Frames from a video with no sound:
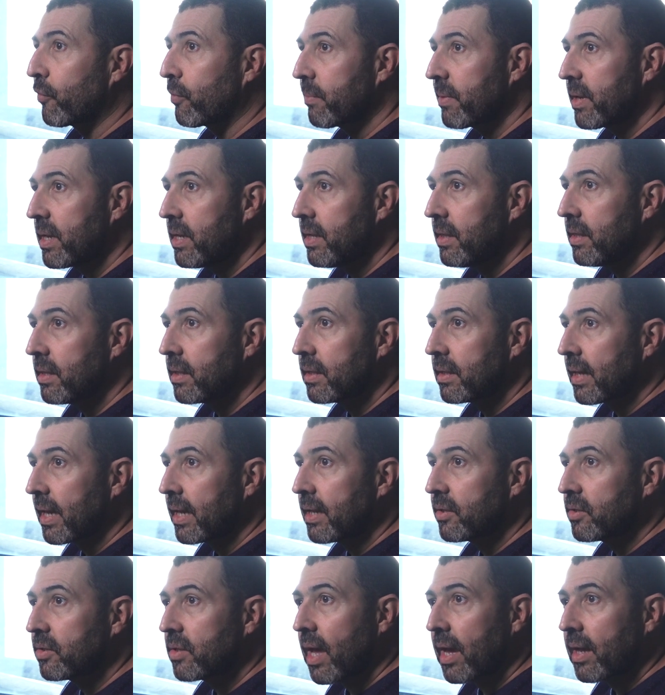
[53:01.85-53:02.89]
me,
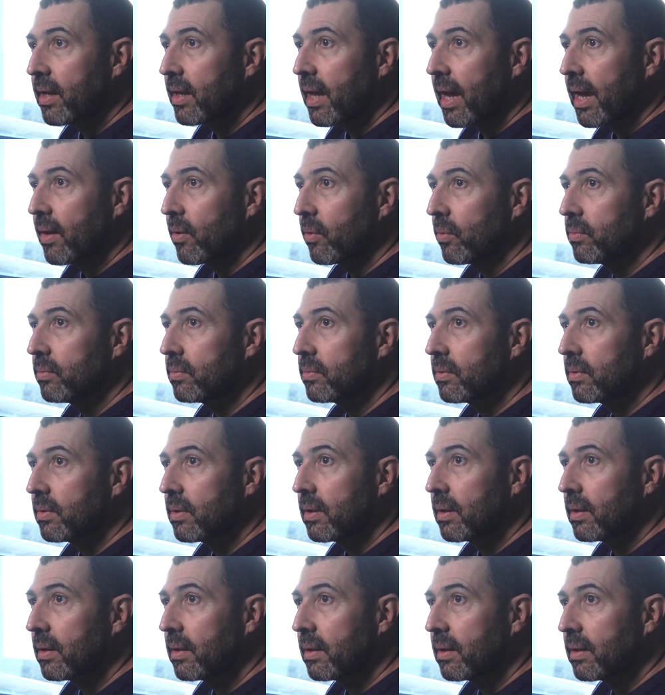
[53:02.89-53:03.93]
I don't,
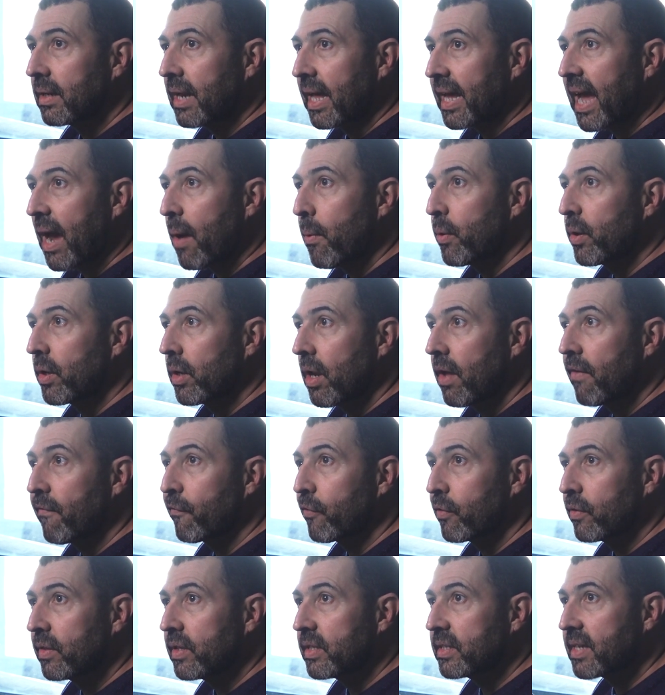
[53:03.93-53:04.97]
I would love
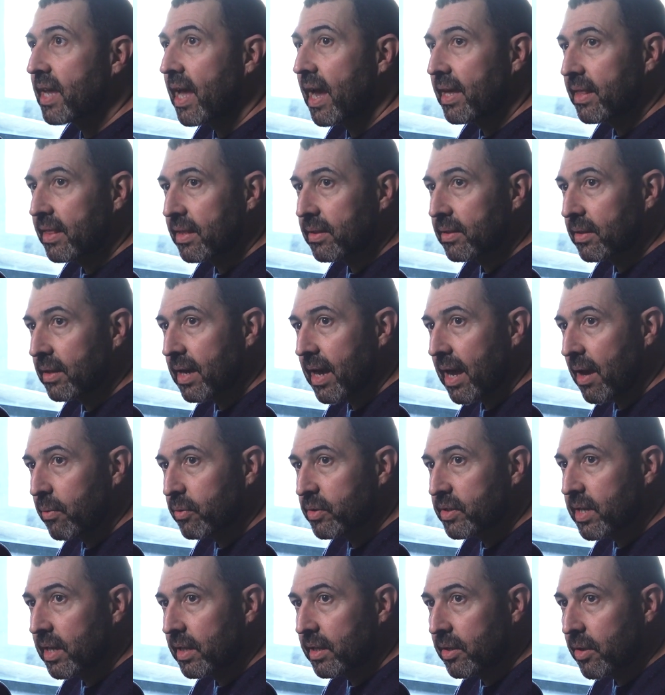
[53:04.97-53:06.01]
for this guy, the guy I was
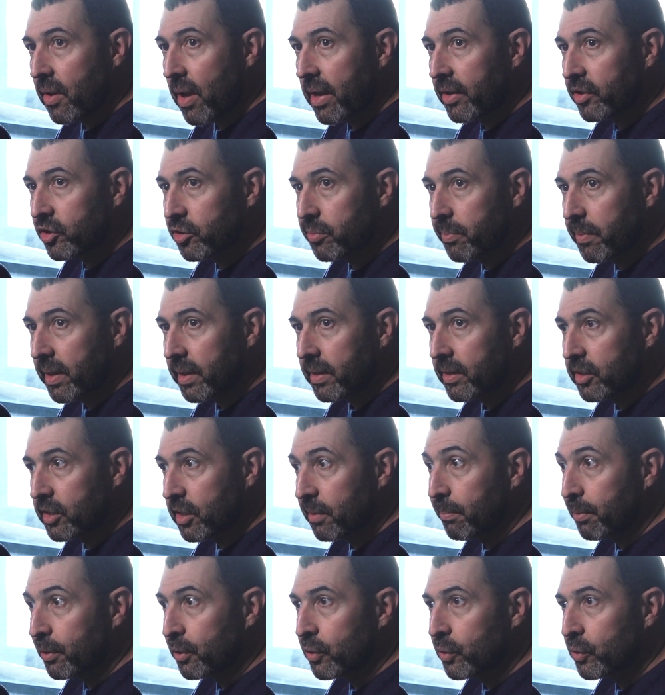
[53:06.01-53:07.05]
telling you, Al Schmidt, to
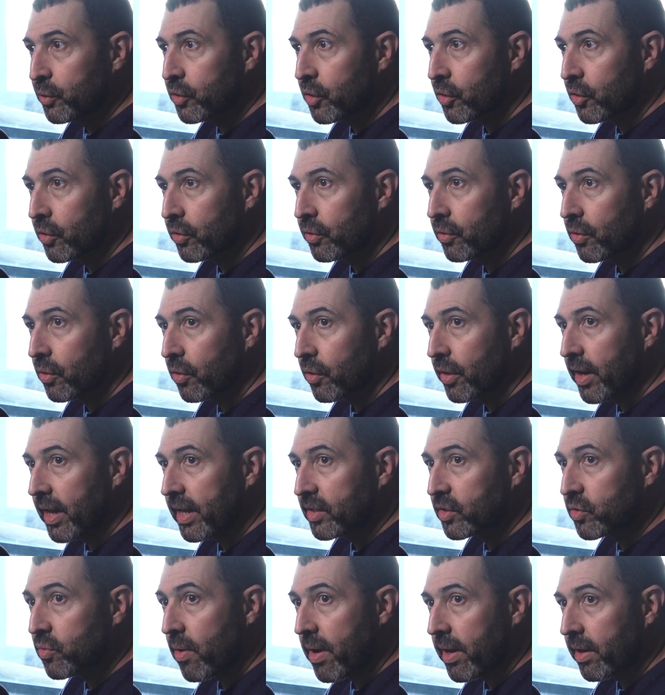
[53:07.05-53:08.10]
produce her
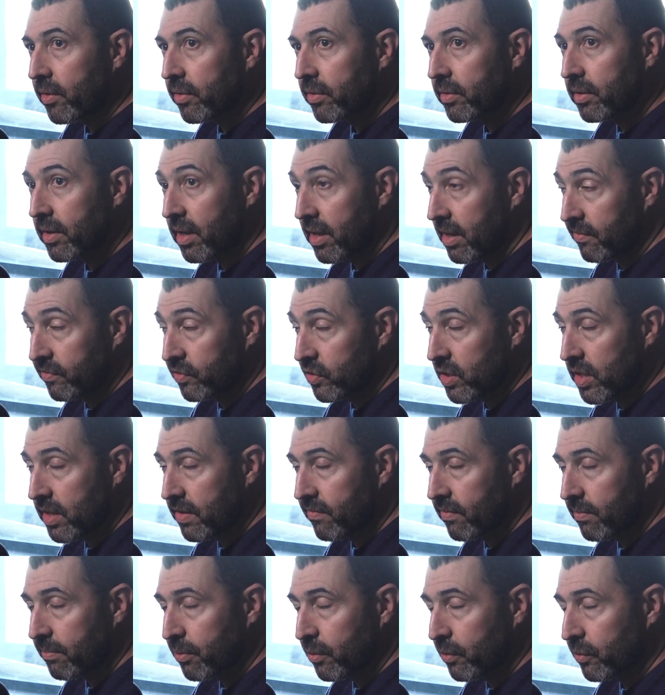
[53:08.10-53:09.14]
next record, if she
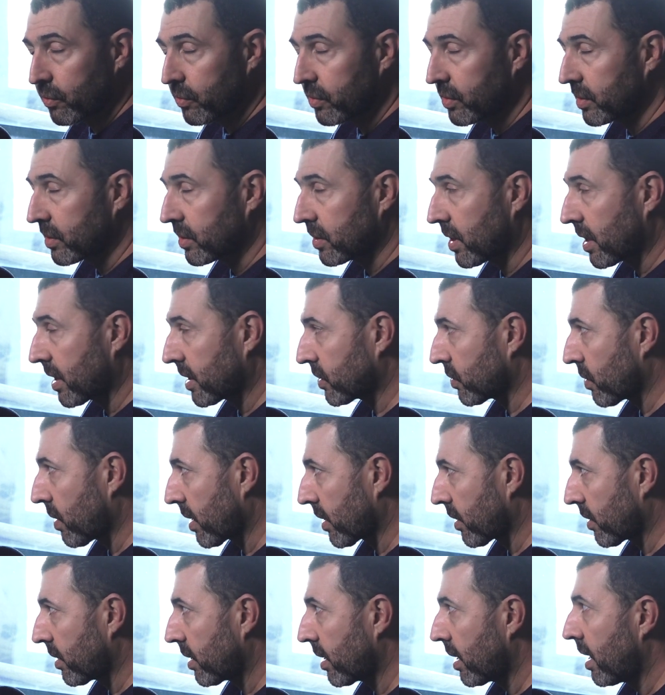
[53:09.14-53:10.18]
even produces a next
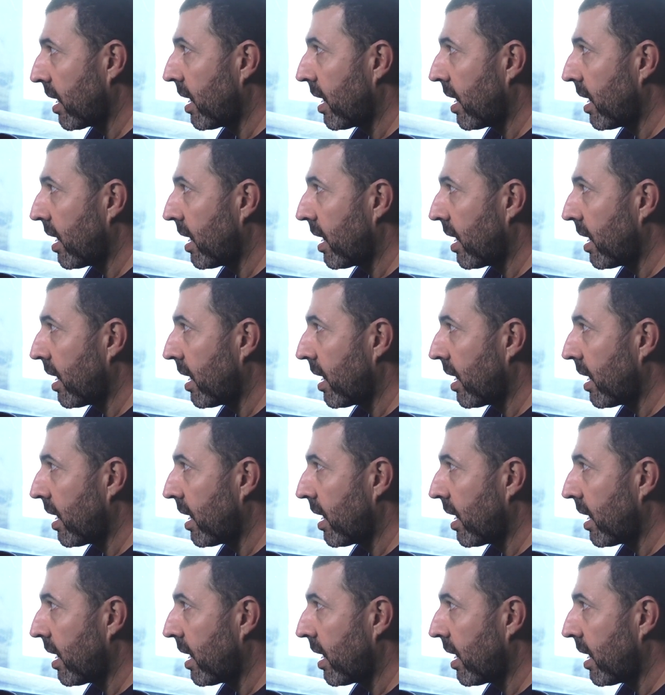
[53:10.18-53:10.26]
record.